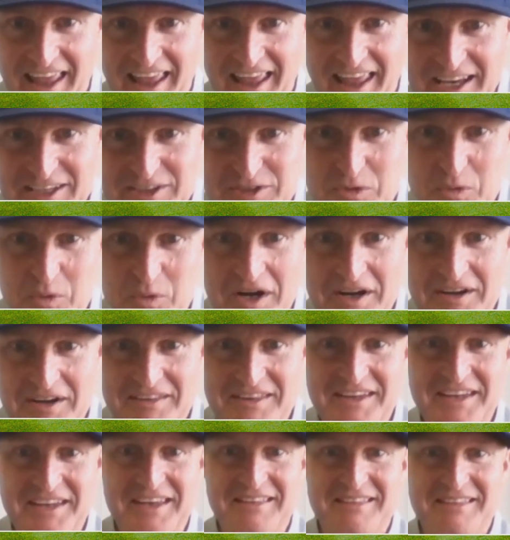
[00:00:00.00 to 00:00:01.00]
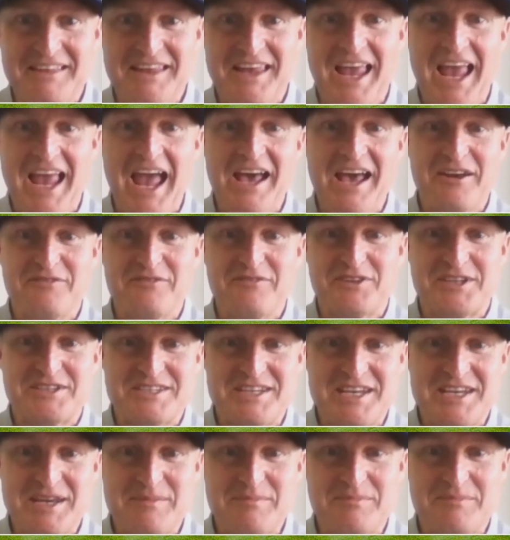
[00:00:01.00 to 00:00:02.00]
like to wear the hat of the
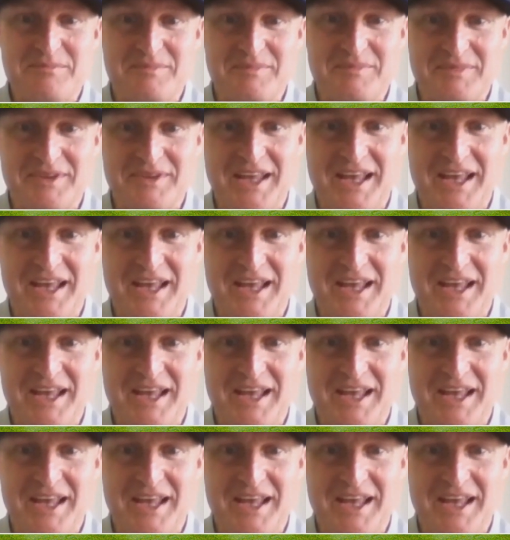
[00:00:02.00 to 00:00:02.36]
team